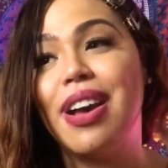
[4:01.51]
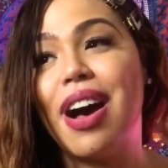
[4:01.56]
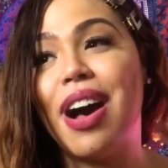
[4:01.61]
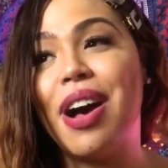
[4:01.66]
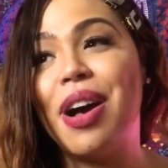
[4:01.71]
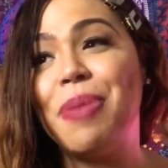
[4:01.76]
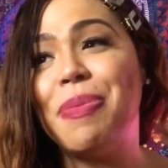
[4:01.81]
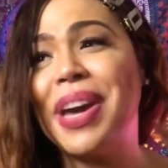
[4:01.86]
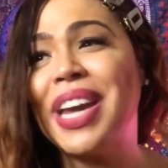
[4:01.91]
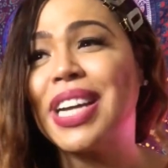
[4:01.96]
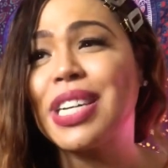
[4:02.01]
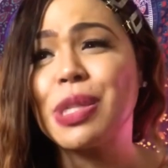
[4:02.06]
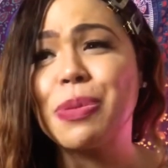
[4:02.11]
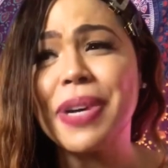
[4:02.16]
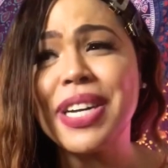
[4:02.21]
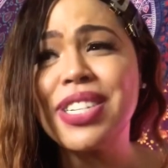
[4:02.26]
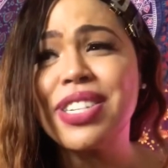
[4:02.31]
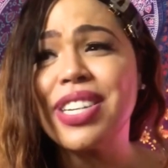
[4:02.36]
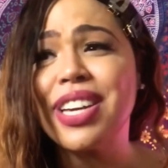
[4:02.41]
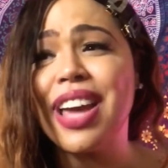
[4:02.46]
And
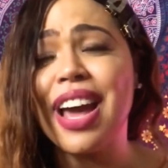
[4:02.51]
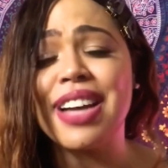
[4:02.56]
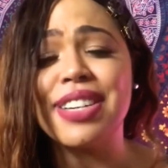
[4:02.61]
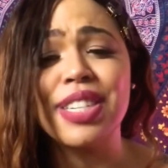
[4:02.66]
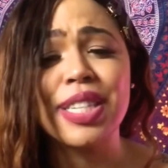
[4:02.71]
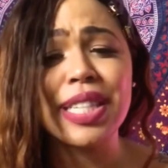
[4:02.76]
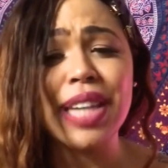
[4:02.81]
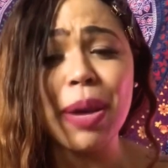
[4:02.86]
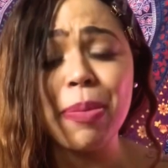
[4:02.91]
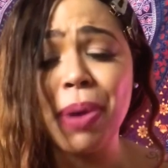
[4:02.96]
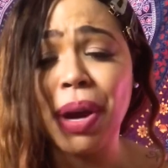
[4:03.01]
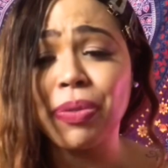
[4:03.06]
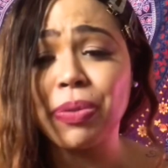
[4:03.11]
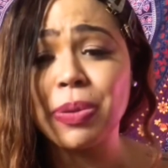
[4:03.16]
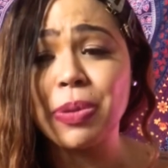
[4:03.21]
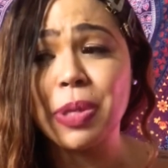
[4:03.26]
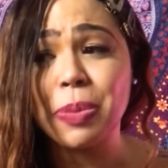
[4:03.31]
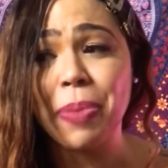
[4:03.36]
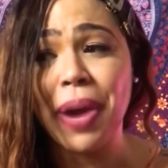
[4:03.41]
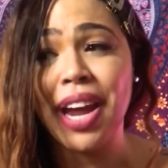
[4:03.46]
especially, I just came back
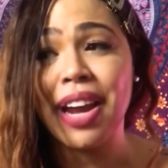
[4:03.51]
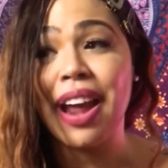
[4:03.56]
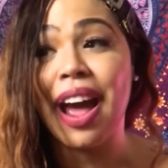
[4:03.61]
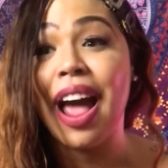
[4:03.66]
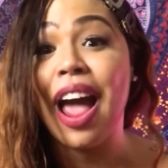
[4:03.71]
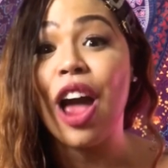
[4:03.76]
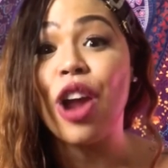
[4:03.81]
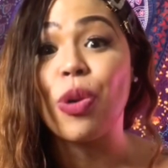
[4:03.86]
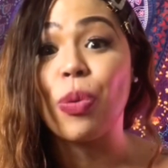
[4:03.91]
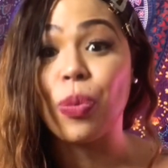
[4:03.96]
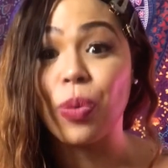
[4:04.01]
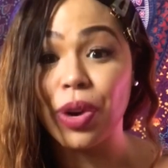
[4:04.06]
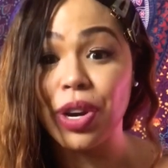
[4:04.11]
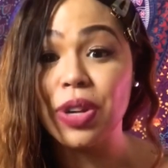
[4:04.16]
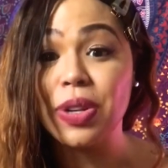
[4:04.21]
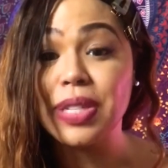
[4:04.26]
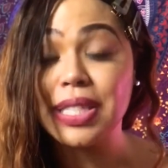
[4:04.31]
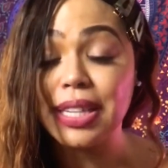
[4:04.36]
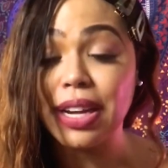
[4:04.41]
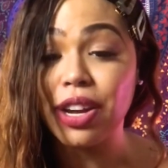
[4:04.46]
from Spain. I had
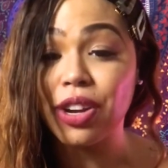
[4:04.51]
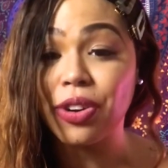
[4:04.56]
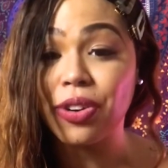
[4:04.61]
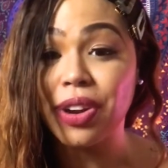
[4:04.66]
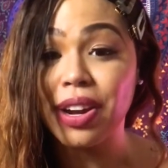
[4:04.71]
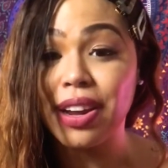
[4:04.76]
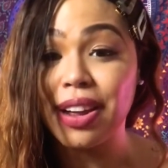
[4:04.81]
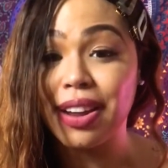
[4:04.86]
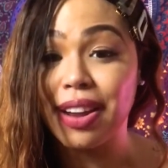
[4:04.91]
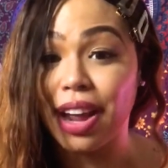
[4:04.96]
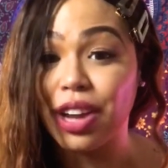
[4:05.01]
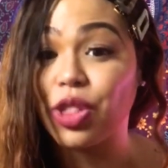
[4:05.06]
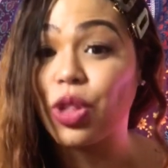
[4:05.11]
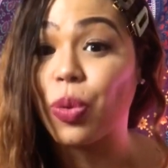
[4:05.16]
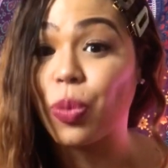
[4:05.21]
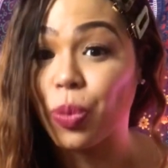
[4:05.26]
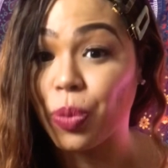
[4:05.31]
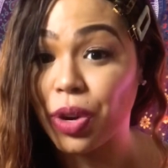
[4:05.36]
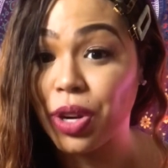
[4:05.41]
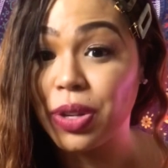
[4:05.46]
real sangria, like the
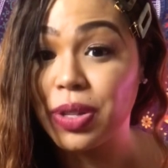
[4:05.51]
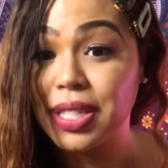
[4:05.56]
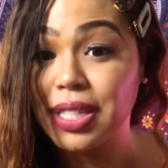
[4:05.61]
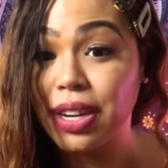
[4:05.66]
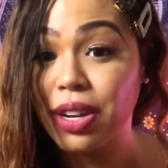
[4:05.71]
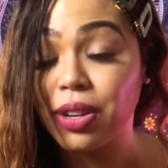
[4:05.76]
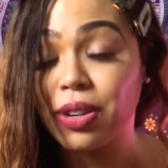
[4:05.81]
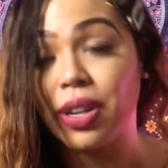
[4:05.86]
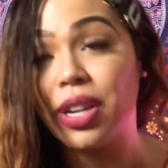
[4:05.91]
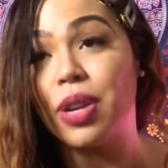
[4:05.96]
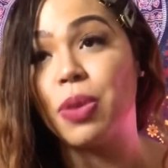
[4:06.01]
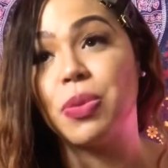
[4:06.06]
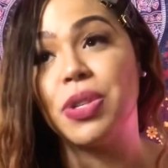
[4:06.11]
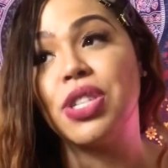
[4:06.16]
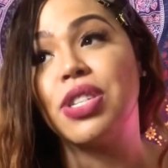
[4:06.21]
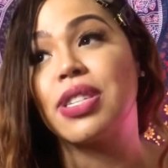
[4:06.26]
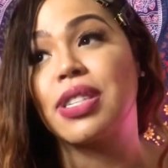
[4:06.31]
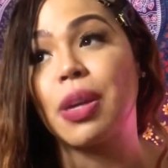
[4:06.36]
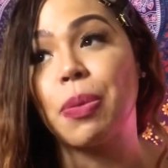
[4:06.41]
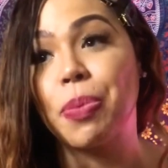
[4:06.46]
real sangria,
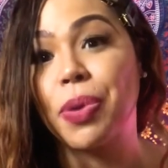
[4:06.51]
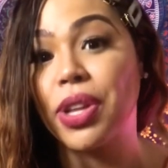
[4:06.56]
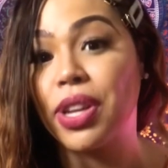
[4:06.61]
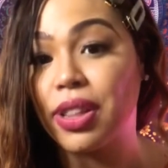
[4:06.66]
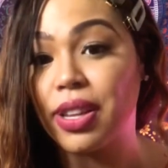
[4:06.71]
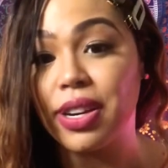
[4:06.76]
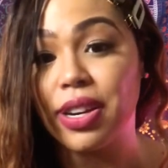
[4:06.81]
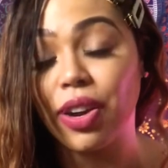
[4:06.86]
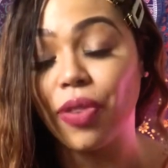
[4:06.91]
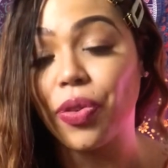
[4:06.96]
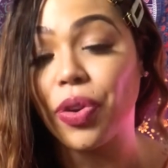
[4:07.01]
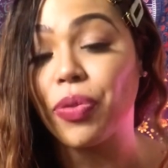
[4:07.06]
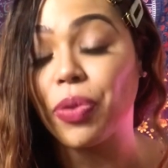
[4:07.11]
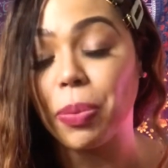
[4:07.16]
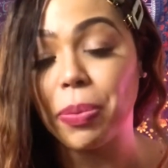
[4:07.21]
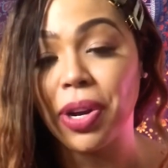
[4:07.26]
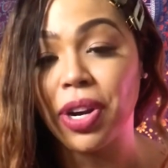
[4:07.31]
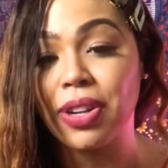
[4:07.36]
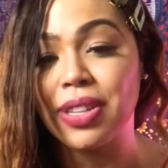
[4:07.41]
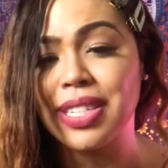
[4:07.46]
which is completely different
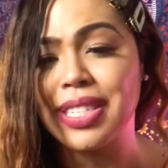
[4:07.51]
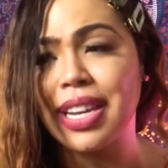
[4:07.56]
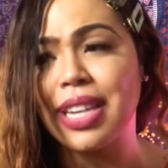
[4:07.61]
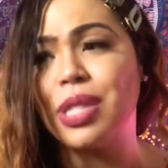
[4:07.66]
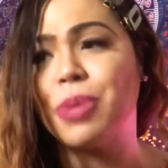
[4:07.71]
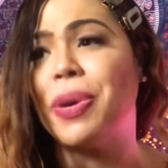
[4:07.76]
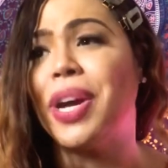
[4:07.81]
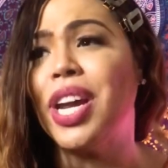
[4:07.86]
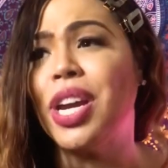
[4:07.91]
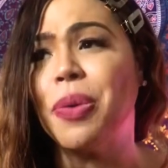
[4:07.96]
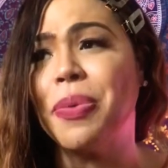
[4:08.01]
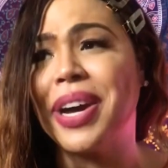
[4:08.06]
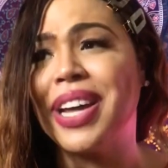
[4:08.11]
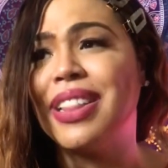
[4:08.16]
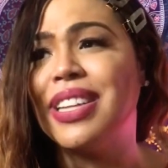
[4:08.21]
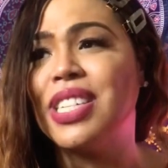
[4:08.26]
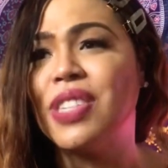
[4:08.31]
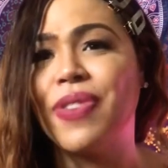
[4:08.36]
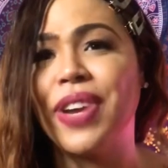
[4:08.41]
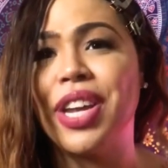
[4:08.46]
from here in the States. But anyway,
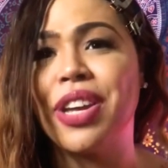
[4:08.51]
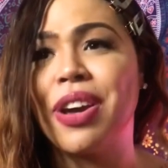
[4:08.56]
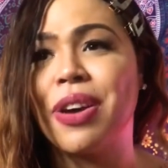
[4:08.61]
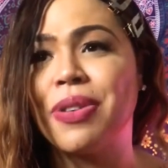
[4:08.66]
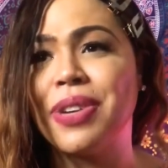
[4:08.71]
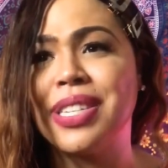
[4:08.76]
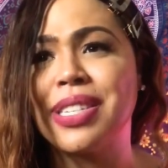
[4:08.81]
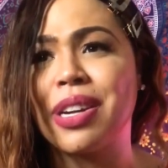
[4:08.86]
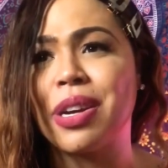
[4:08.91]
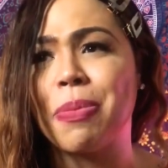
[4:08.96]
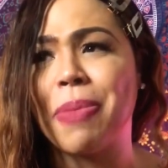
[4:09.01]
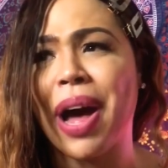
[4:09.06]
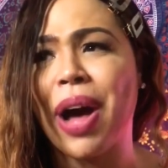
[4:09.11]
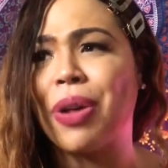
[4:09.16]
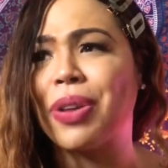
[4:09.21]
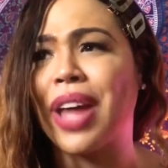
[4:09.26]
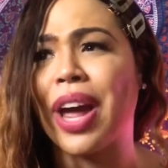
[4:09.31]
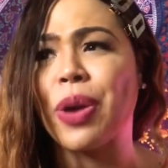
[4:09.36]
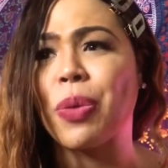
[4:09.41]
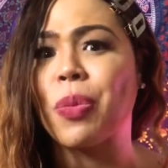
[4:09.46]
this video isn't
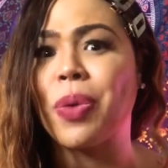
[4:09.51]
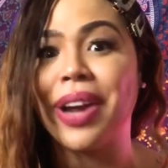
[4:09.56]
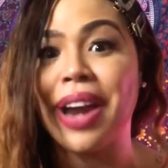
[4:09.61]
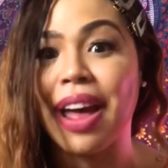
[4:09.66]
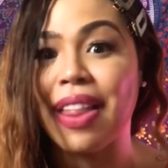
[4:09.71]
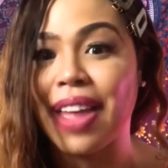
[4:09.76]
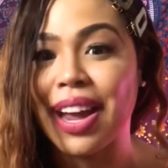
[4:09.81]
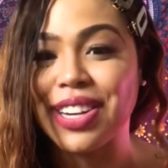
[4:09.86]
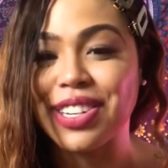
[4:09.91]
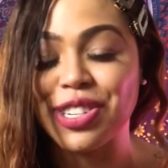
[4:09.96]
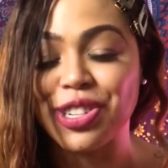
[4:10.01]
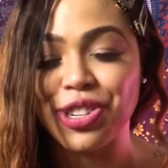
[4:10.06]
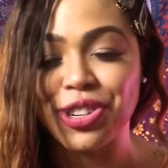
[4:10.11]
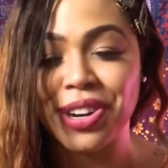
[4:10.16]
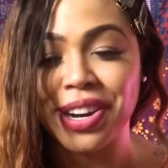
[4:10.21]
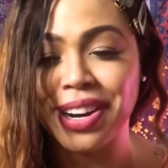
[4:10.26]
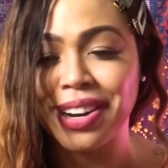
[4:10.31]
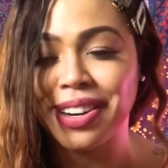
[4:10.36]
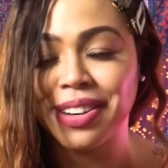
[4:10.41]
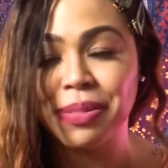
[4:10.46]
about like what I like to
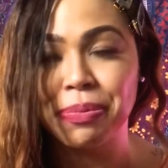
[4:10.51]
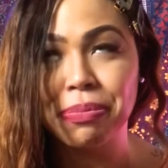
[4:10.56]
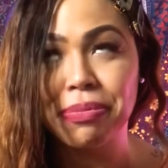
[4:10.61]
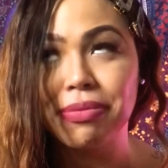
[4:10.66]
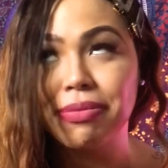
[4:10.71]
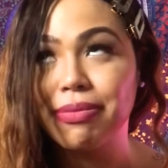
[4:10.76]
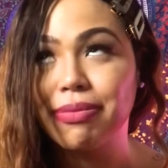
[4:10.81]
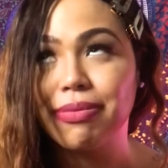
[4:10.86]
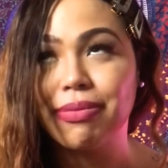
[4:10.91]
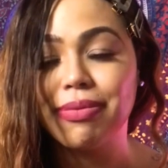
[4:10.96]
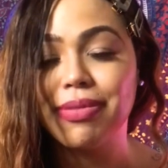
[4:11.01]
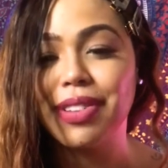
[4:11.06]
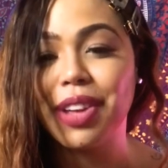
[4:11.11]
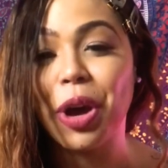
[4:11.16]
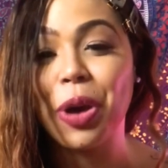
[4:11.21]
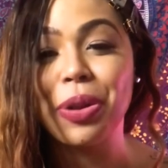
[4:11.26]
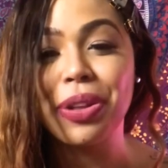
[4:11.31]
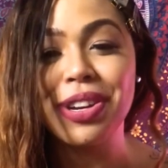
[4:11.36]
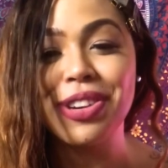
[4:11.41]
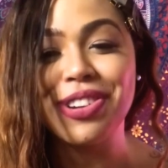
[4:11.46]
drink.
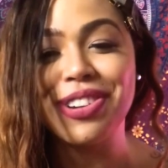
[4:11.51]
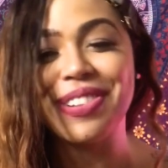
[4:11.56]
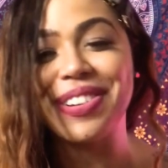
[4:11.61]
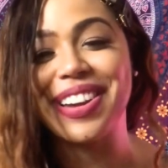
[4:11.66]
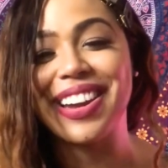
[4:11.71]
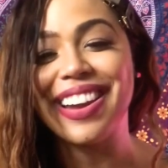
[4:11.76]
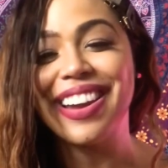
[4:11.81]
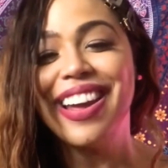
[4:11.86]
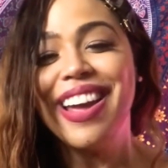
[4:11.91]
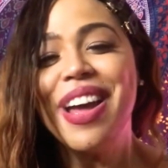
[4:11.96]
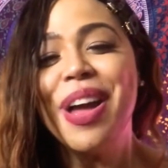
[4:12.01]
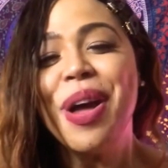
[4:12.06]
Only Judi.